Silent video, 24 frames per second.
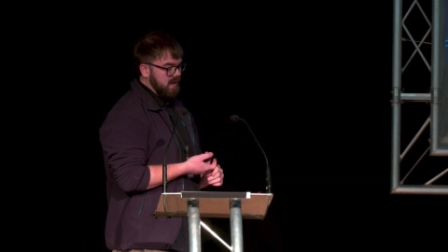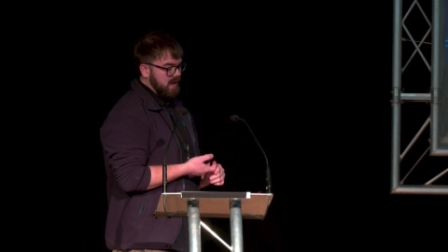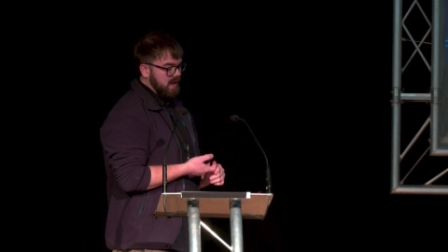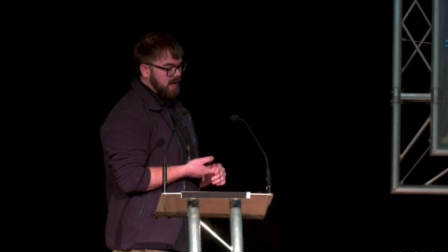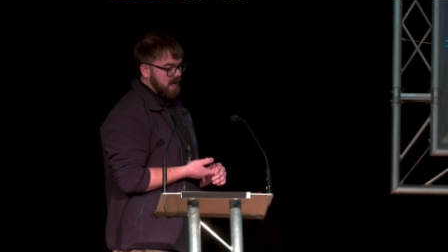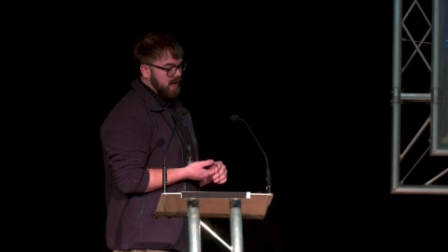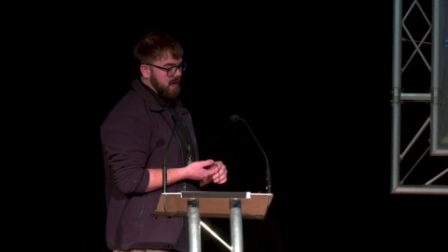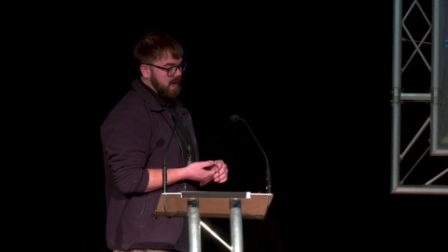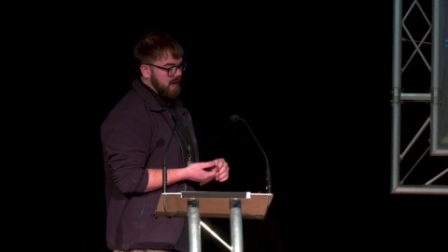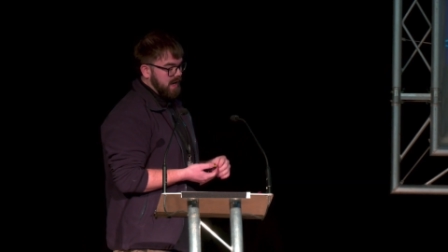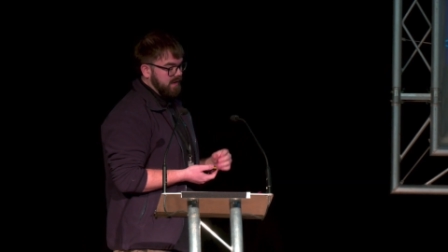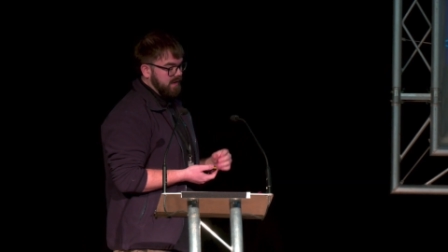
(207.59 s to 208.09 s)

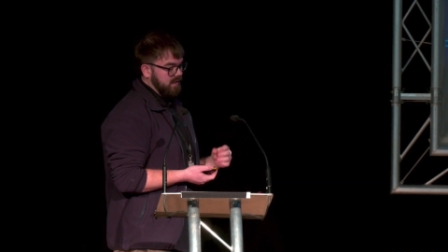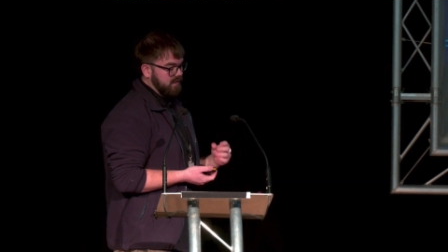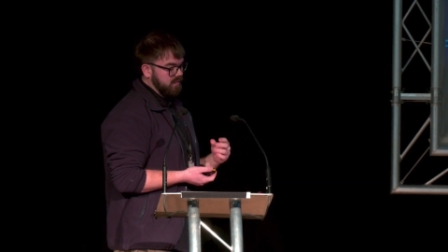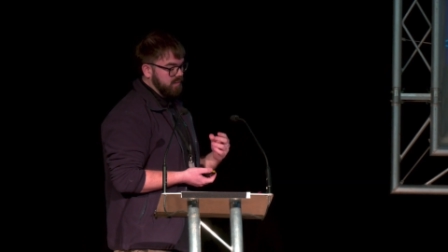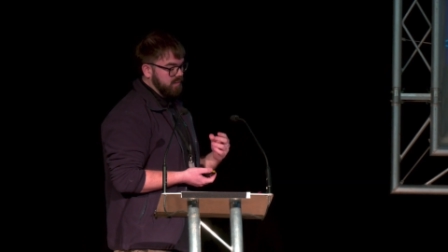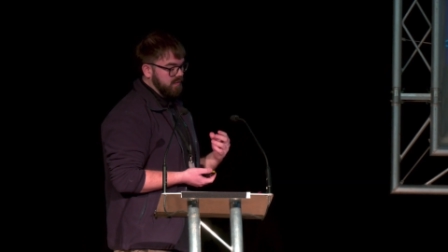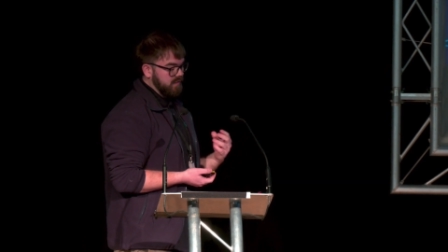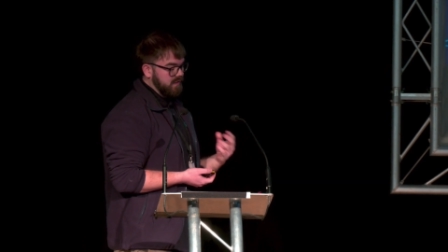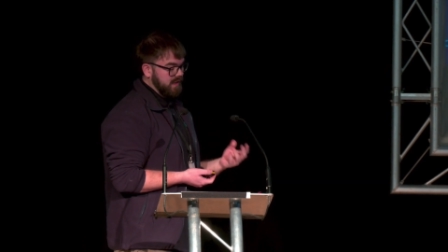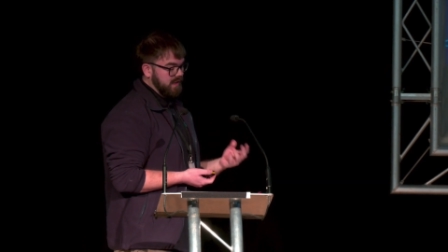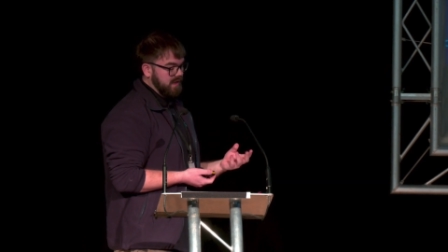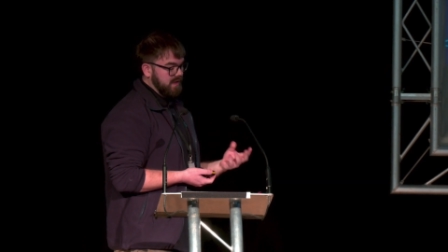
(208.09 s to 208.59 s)
uh, and it's
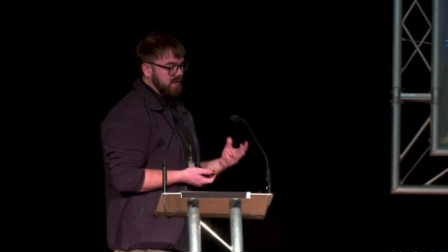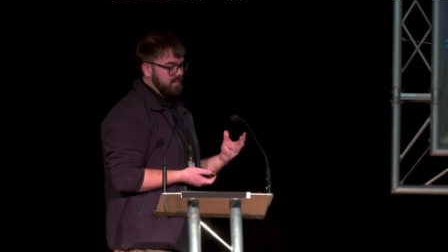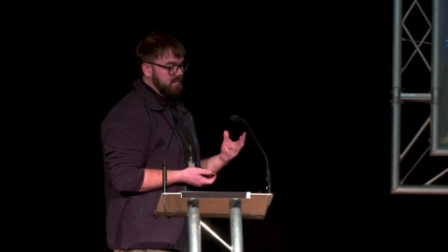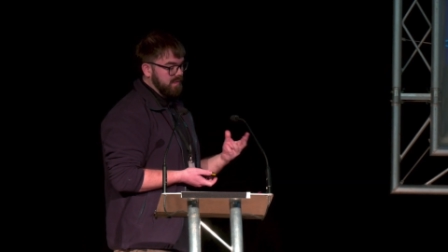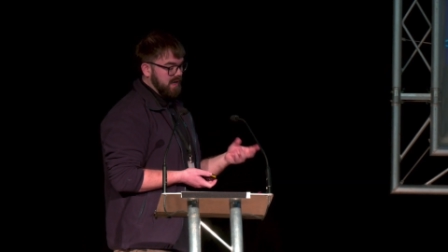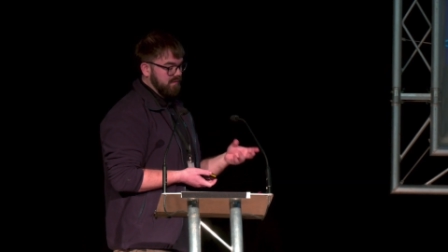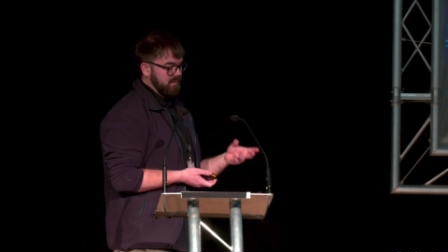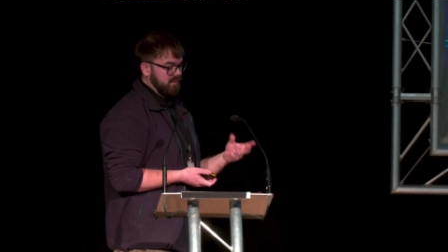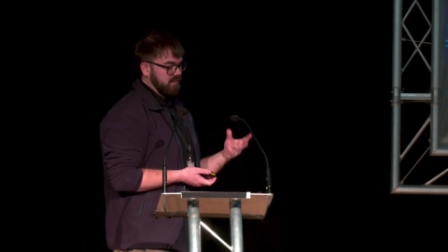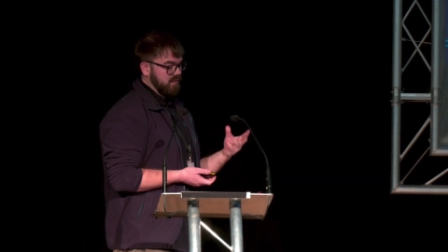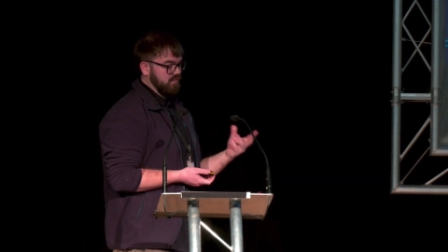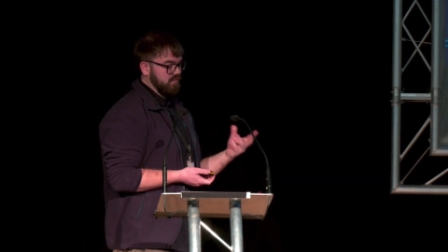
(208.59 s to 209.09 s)
particularly
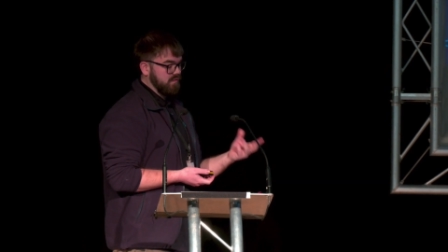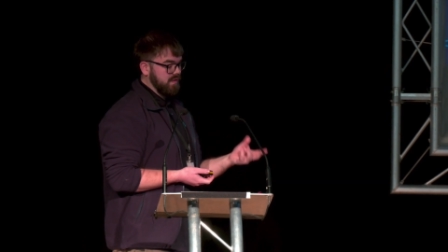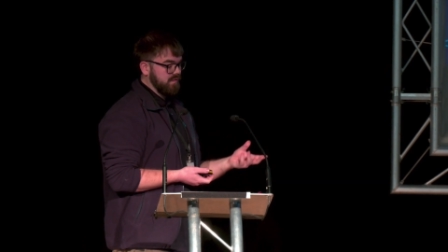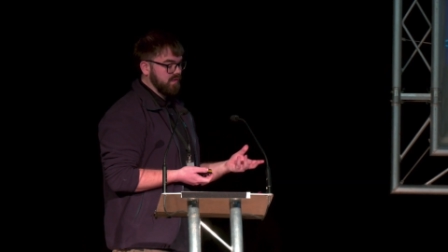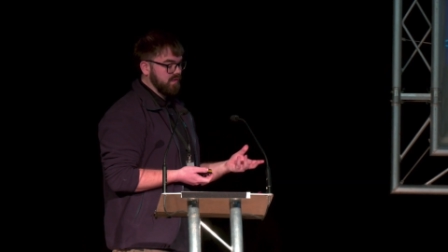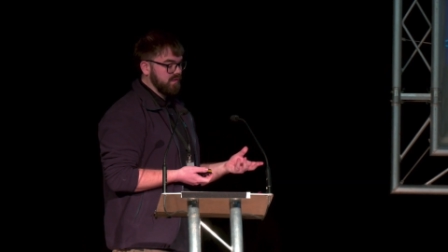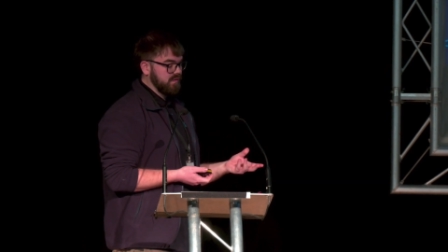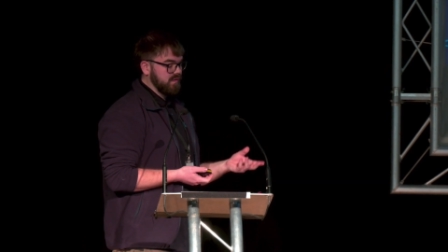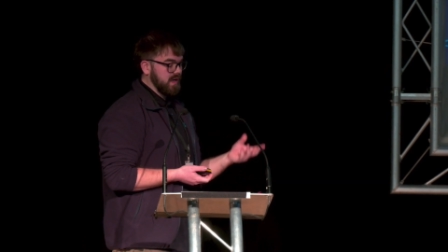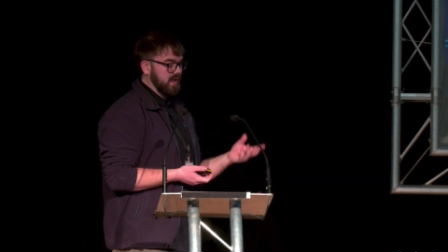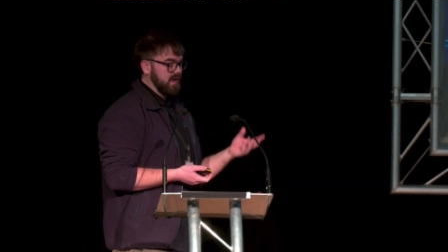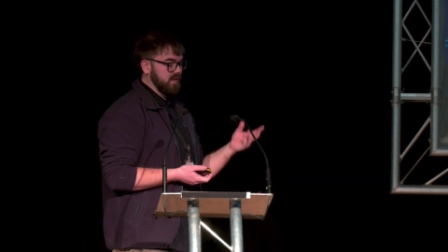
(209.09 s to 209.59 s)
powerful in
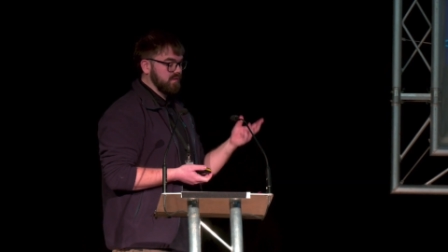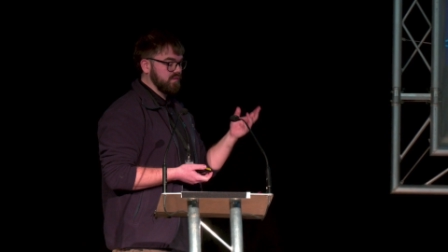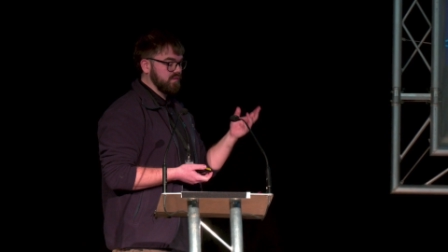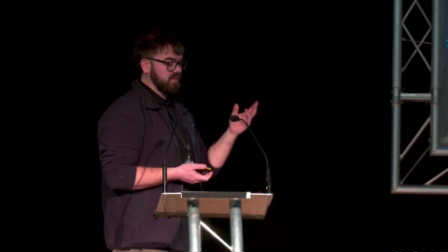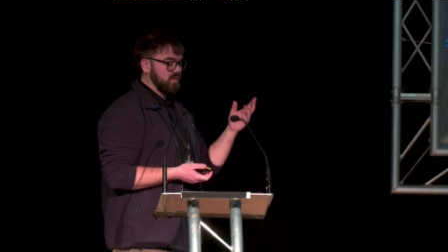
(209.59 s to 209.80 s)
rivers as